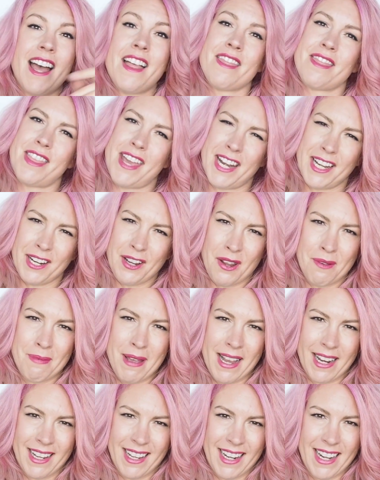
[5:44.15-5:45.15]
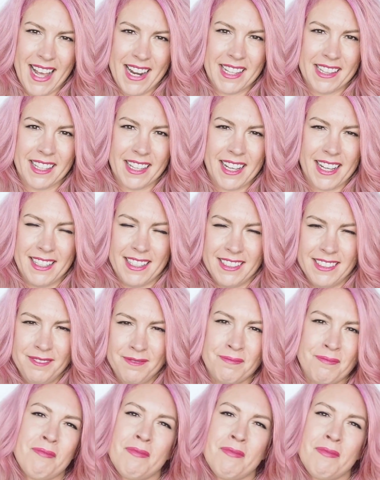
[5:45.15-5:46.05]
and then go back and add in the color.